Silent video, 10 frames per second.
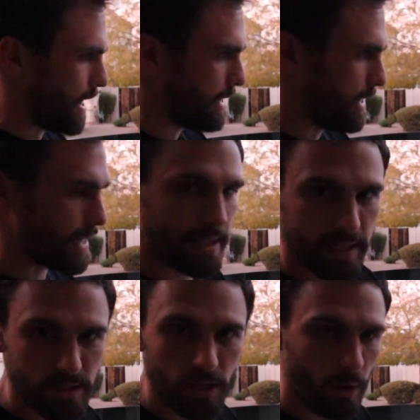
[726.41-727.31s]
I like that
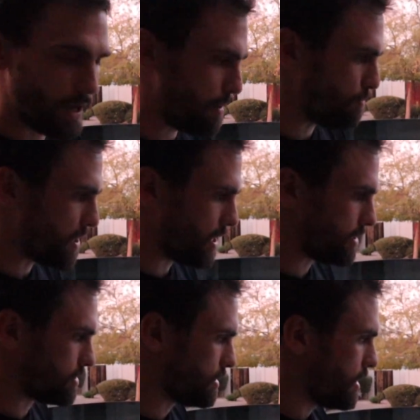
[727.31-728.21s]
it's an OEM
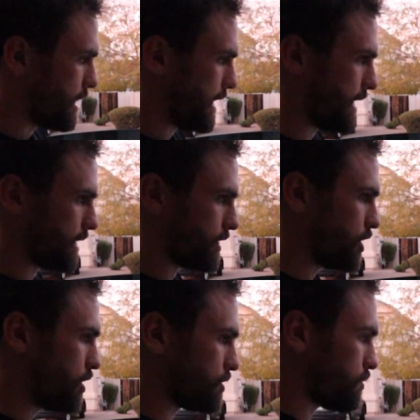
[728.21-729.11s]
piece, and it
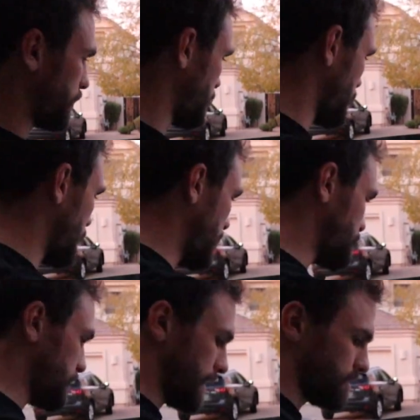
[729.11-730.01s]
goes with the
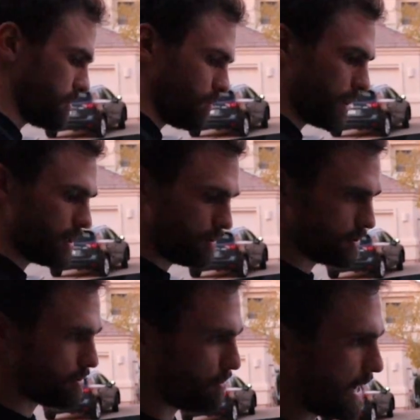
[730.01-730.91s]
contrast of the
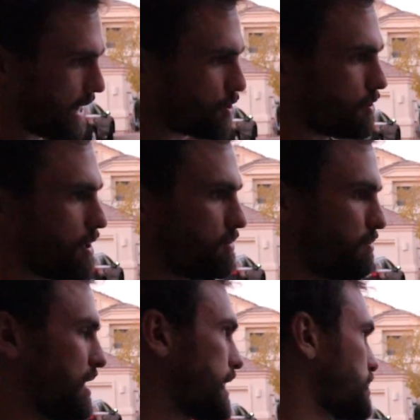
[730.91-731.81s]
wheels, the black trim, the
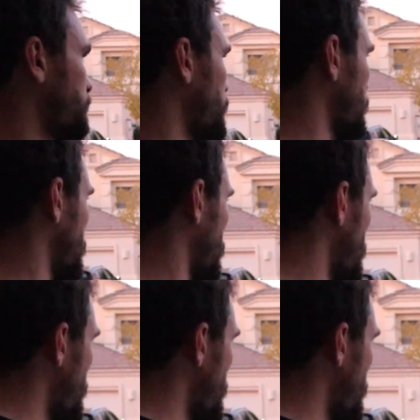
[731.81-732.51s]
black spoiler.